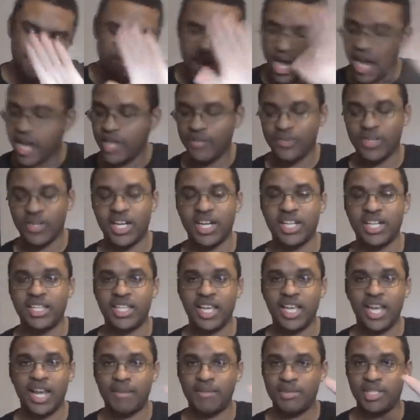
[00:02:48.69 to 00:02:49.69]
I'm not even going to
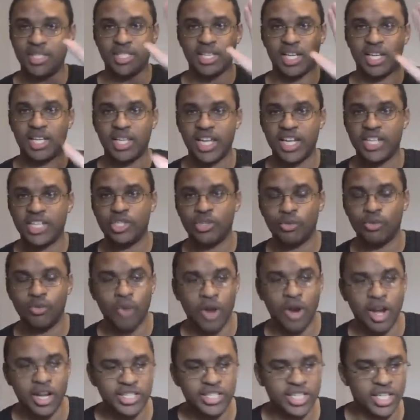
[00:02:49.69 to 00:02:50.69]
say it. I'm just going to let you
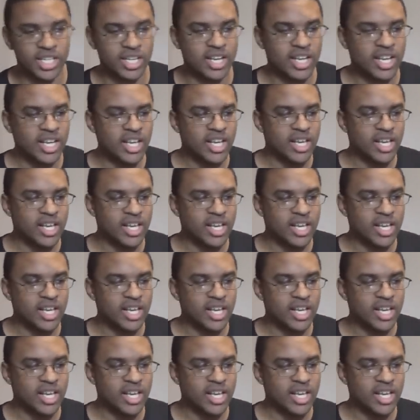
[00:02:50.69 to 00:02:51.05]
watch it.